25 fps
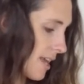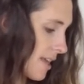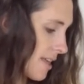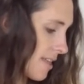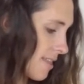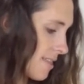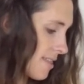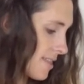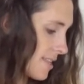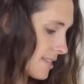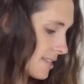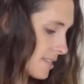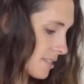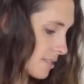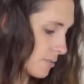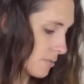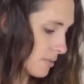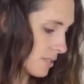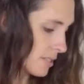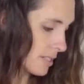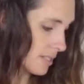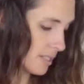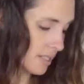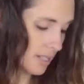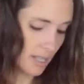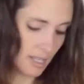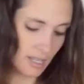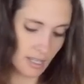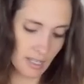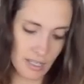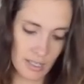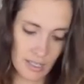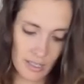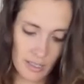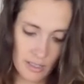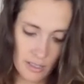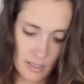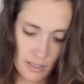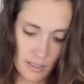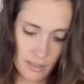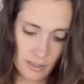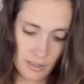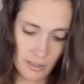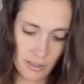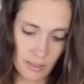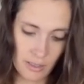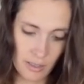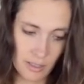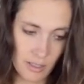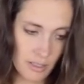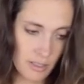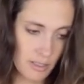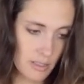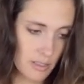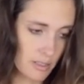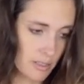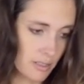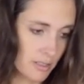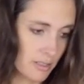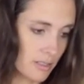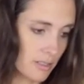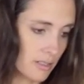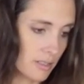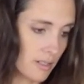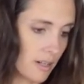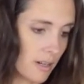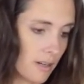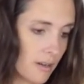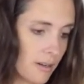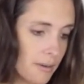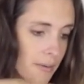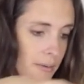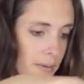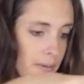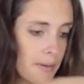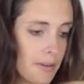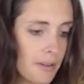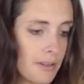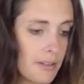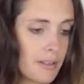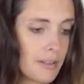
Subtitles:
and this one is good to go.